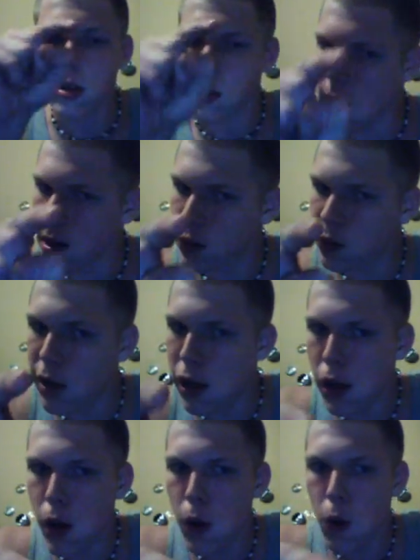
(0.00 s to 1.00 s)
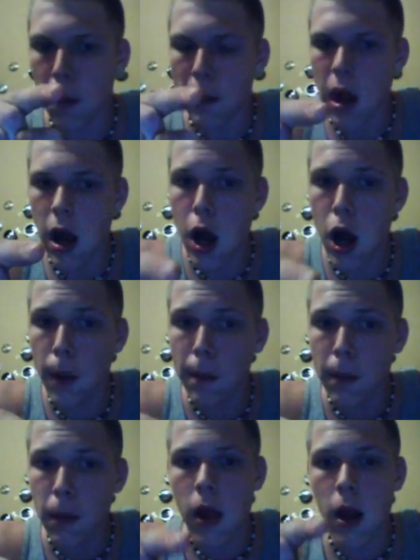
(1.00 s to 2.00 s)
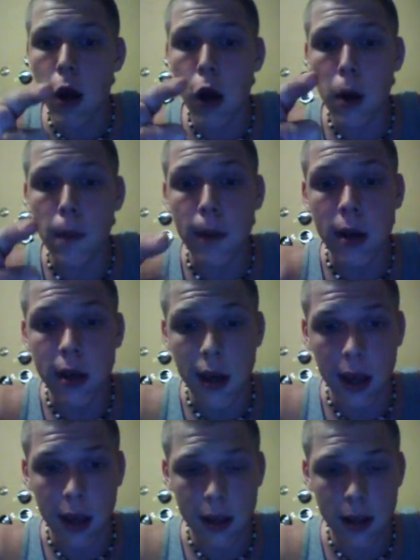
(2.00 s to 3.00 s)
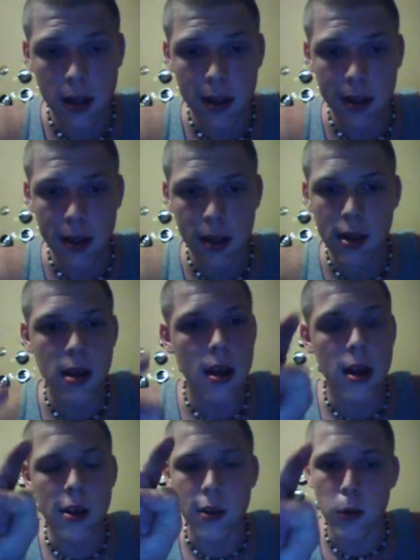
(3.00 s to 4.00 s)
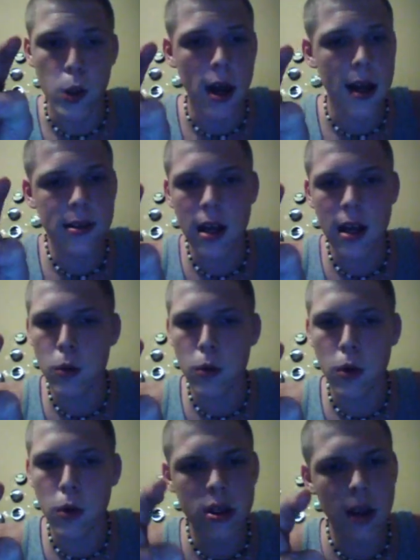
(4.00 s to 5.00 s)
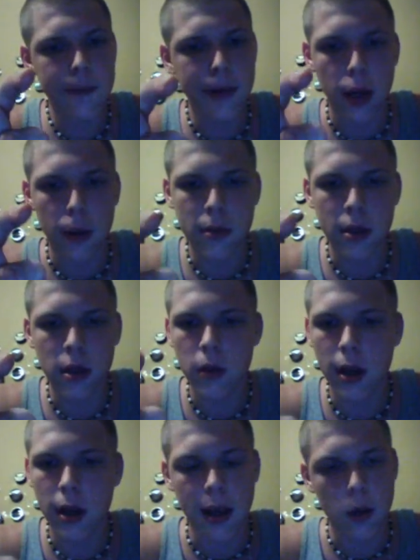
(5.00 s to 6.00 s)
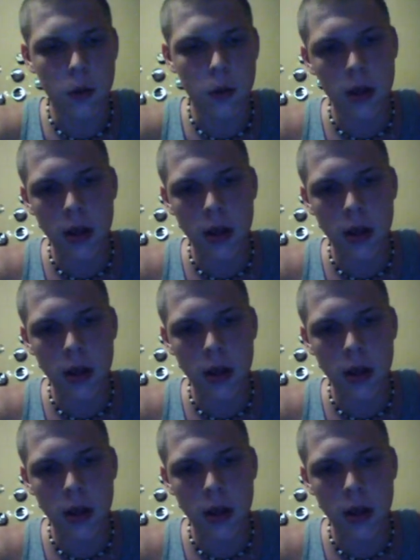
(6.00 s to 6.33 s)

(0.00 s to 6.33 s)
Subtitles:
The next video will be up on Monday. You guys have to watch that video. I'm telling you right now.